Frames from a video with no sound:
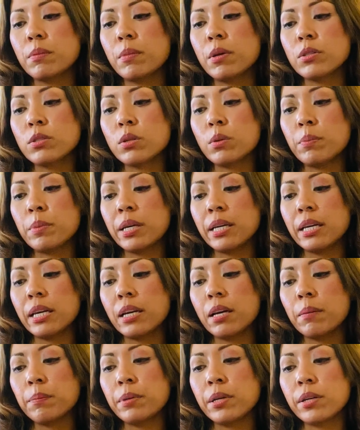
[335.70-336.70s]
I'm also
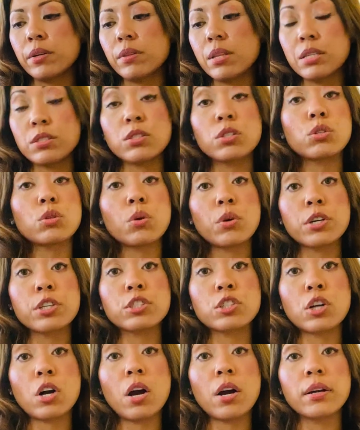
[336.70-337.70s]
picking up here. That's a
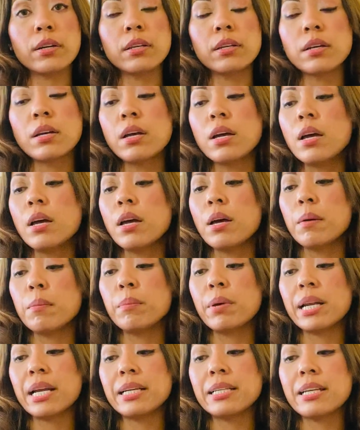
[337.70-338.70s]
Taurus card.
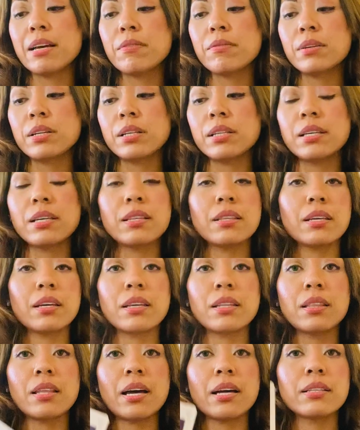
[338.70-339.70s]
But I definitely
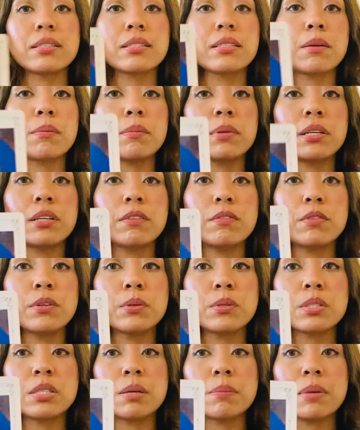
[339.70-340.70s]
think that somebody
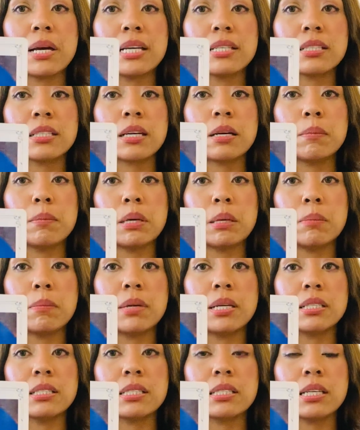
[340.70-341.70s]
views them as
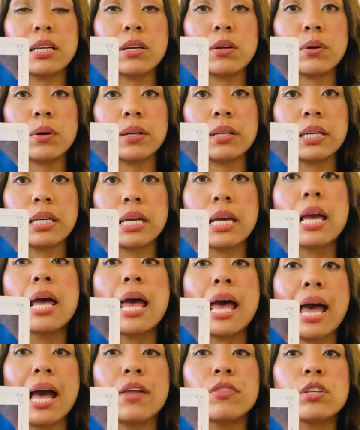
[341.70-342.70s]
commitment secretly.
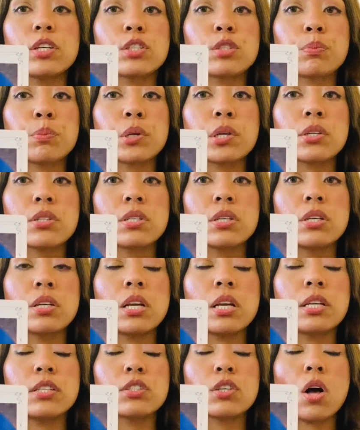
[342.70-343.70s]
And this
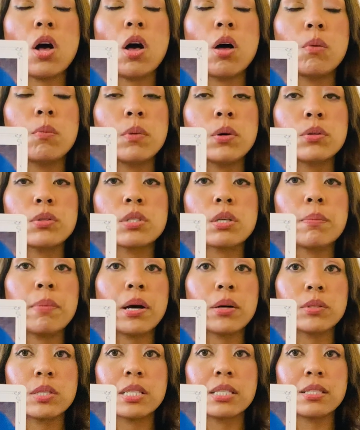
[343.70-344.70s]
person is almost
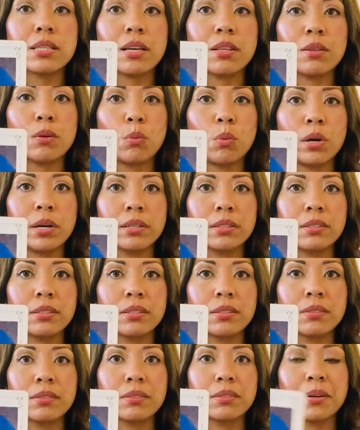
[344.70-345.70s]
about to say the
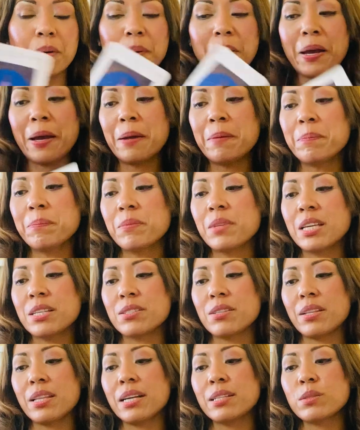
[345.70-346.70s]
words, okay?
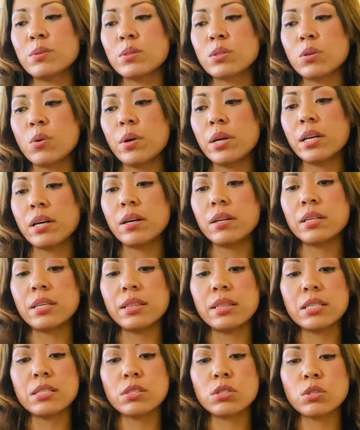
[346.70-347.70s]
So that's what's going on
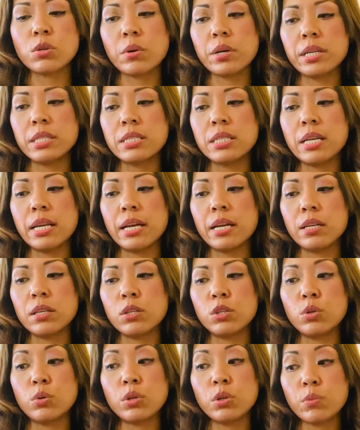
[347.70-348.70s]
in this story today.
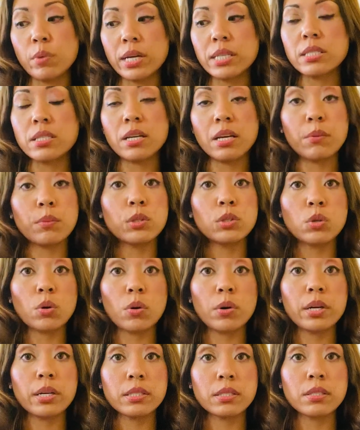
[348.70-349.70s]
You could resonate with
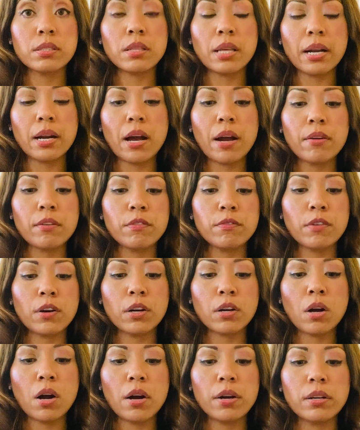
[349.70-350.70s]
Taurus, that
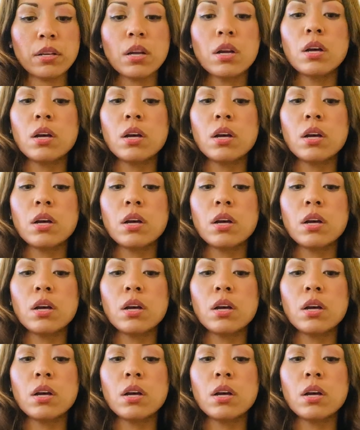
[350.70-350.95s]
Hierophant card.